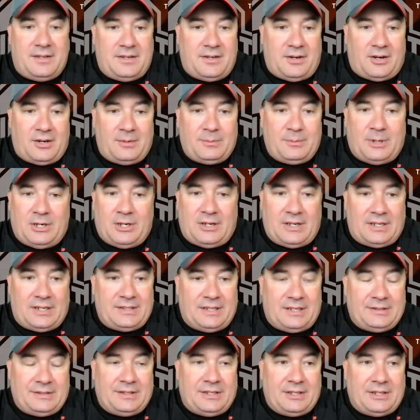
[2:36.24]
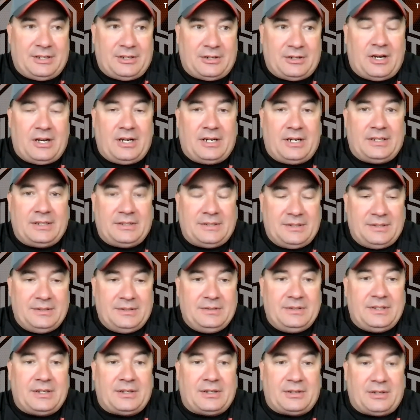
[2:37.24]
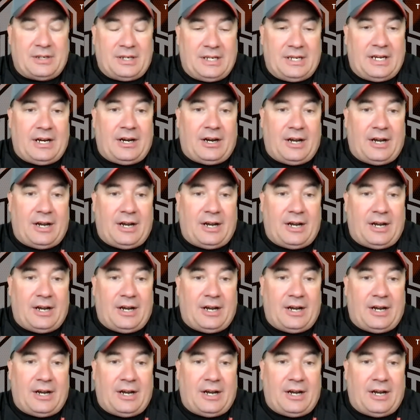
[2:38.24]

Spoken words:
Harbaugh on their